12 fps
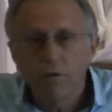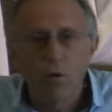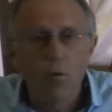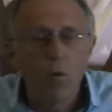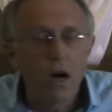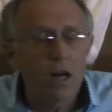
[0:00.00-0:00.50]

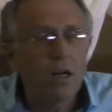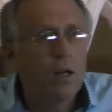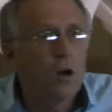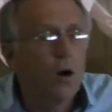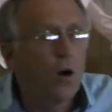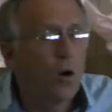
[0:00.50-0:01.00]
for
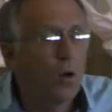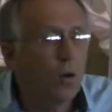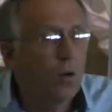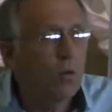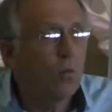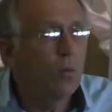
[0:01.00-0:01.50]
one
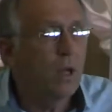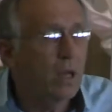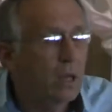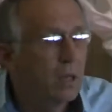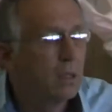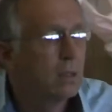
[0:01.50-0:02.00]
whole
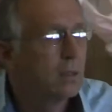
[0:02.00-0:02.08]
week.